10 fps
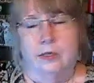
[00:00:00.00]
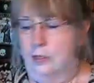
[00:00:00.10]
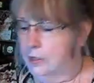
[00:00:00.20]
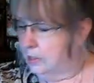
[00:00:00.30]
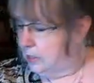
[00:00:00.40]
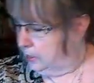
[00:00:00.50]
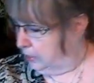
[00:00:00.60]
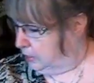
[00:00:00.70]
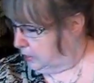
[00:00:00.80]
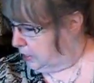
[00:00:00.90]

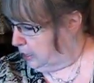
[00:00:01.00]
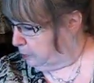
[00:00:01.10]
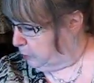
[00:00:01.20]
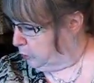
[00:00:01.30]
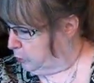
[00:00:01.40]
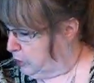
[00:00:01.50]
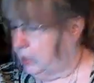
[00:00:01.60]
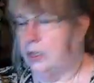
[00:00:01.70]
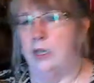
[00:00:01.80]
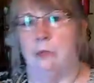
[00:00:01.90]
Cecilia Samplers
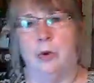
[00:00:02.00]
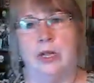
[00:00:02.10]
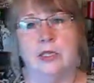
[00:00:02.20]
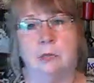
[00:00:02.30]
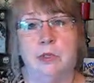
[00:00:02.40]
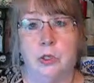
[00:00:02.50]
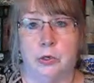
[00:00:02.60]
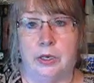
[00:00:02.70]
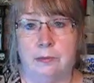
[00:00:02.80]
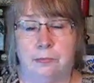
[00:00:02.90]
in Branson,
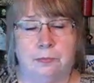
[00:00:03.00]
Missouri.